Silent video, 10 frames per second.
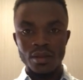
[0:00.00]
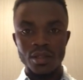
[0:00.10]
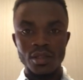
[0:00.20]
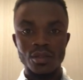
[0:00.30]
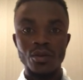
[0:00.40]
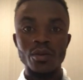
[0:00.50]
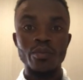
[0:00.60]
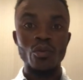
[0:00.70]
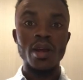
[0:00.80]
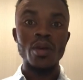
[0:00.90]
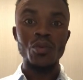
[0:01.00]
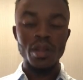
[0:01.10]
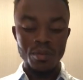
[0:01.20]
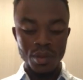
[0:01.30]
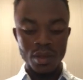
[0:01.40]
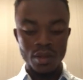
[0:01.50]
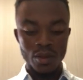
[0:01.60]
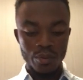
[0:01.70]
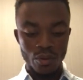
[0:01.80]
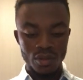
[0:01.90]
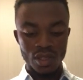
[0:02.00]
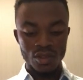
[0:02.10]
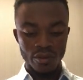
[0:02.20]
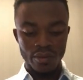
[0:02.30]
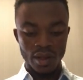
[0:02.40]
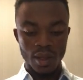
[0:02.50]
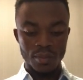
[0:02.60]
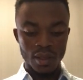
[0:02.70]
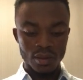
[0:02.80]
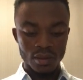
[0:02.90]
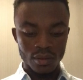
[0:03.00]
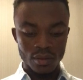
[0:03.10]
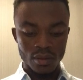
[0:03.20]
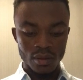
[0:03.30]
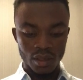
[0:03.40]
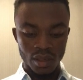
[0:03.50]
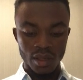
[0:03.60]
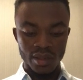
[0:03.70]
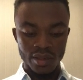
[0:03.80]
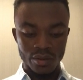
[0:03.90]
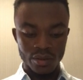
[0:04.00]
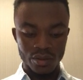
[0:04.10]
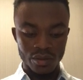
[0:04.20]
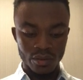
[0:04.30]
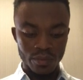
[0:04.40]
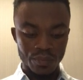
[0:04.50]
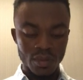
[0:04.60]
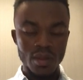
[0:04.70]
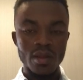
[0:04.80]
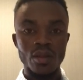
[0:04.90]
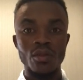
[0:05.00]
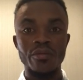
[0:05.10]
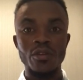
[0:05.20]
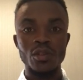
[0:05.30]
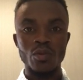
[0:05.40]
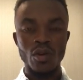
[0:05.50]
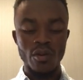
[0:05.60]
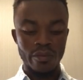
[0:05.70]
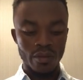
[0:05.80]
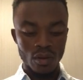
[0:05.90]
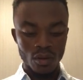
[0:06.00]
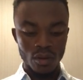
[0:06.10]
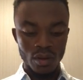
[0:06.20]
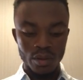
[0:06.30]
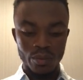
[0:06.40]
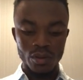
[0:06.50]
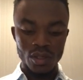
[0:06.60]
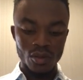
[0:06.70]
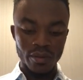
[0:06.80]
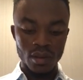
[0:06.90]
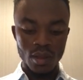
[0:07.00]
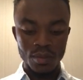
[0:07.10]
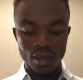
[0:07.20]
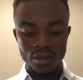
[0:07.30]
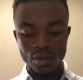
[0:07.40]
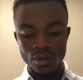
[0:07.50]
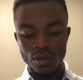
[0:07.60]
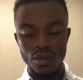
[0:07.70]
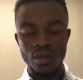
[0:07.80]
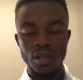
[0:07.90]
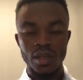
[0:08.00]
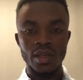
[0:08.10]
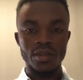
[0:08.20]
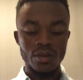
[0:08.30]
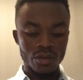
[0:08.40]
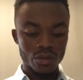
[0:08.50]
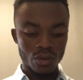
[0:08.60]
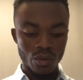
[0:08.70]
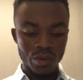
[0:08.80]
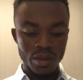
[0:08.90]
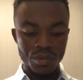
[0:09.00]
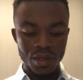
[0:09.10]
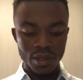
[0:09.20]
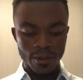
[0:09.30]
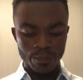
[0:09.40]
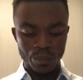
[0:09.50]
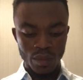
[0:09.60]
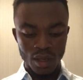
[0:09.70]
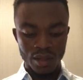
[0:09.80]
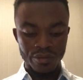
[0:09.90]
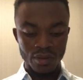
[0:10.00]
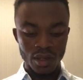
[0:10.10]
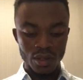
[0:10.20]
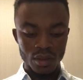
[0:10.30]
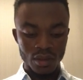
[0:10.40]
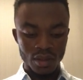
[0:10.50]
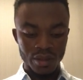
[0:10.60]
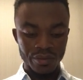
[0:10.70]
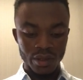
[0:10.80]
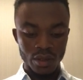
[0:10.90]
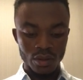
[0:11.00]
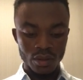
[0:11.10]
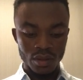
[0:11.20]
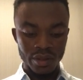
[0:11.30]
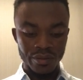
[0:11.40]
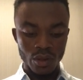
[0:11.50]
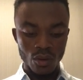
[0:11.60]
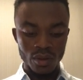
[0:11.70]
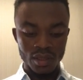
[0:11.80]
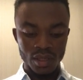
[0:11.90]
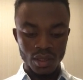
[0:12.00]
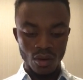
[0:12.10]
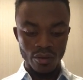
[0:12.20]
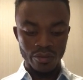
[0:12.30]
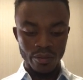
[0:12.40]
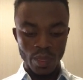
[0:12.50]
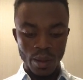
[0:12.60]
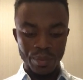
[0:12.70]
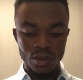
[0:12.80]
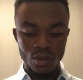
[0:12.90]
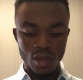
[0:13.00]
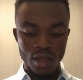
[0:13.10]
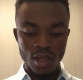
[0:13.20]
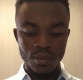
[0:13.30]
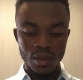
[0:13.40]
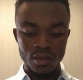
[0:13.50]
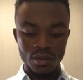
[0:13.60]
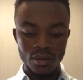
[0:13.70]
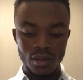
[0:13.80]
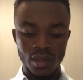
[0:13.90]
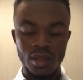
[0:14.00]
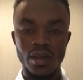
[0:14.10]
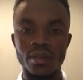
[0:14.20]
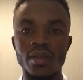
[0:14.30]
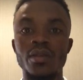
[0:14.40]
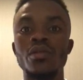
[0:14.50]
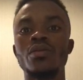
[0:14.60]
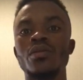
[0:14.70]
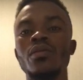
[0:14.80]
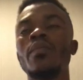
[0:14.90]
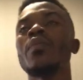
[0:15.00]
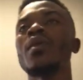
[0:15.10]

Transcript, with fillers: This third point will be the process of adaptation in intercultural. The first point of uh, process of adaptation in intercultural will be difficult, difficult, difficulty of personal adaptation in intercultural.